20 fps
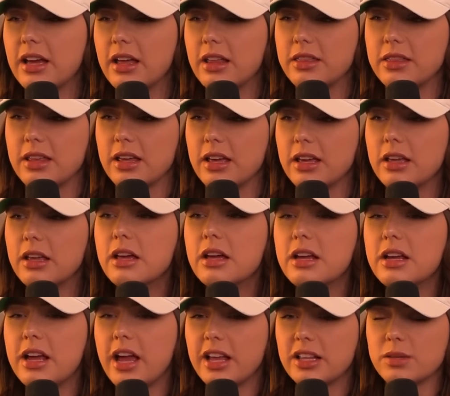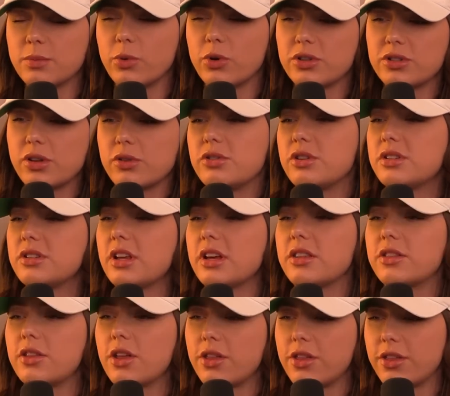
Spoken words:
a thing. It's more so just like the